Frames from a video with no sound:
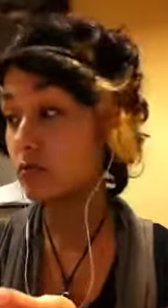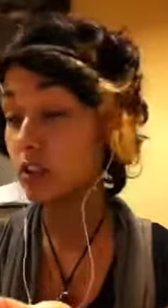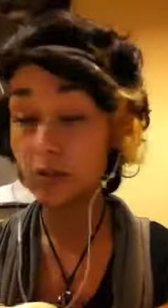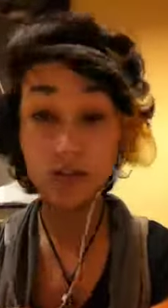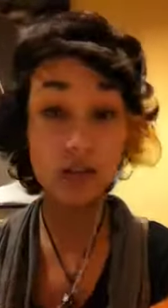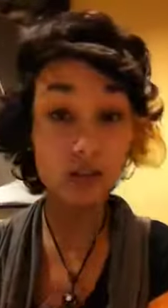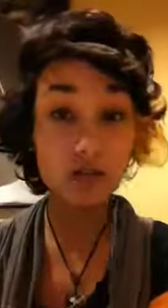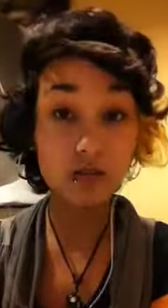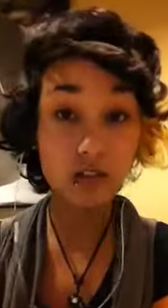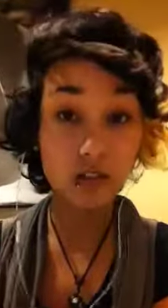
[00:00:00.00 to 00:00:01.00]
Just
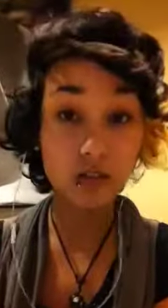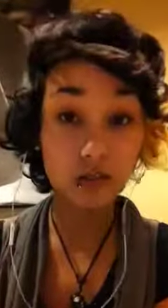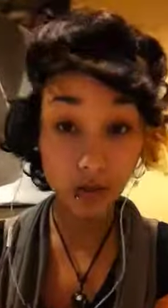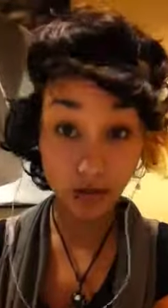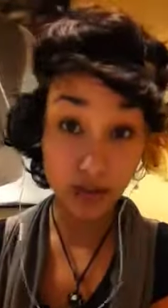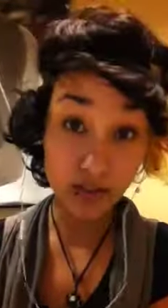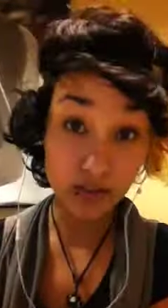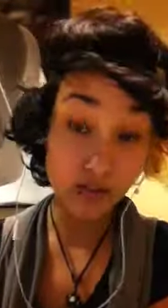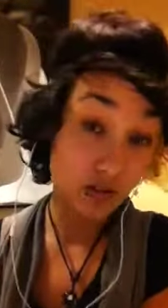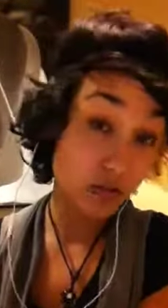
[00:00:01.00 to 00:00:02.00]
because, you know, they don't like it,
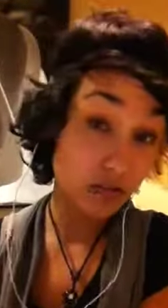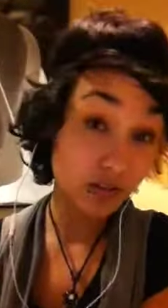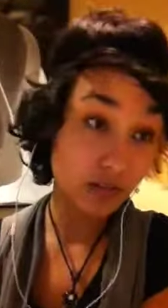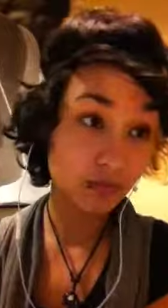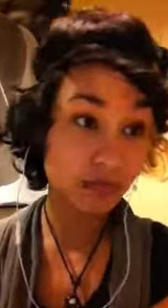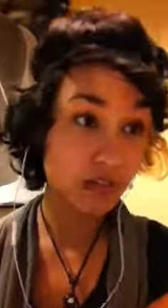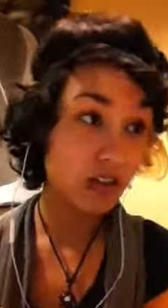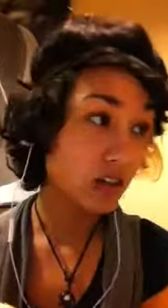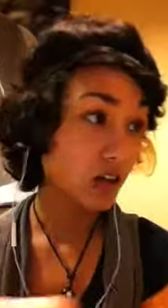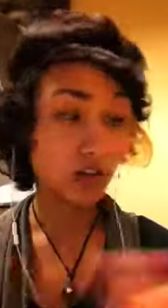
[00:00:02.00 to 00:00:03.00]
so then respect them.
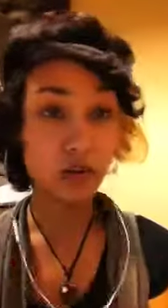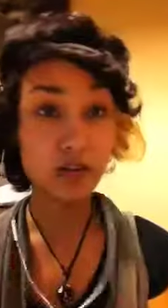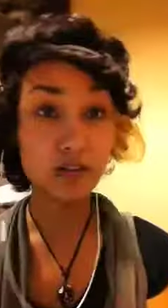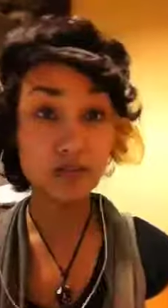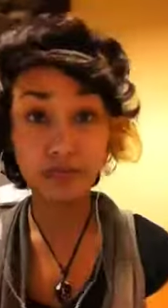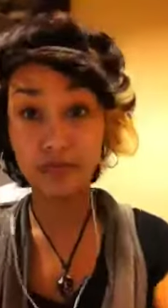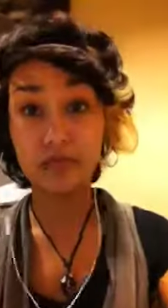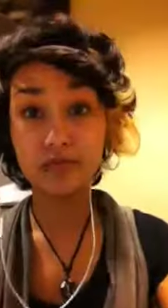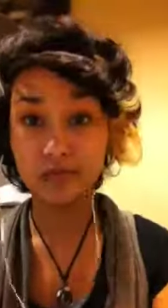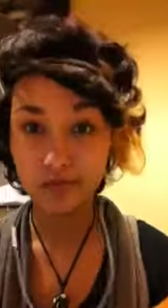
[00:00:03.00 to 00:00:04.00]
Otherwise,
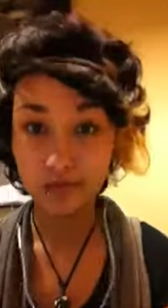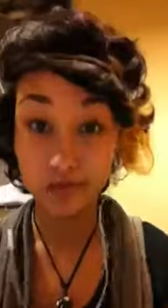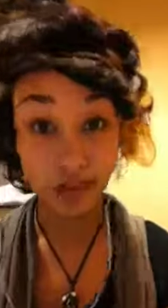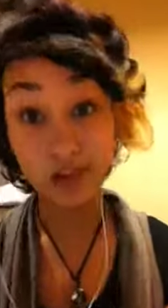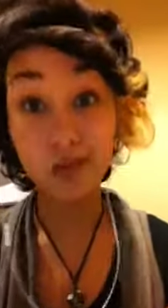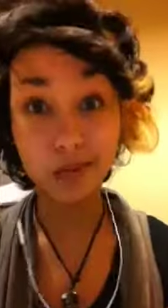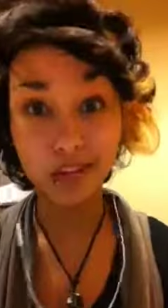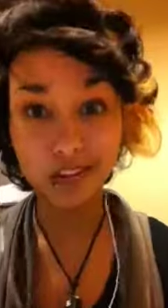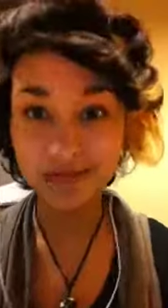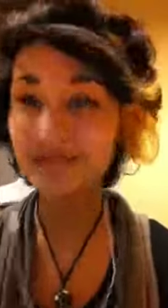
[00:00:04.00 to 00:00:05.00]
to hell with it.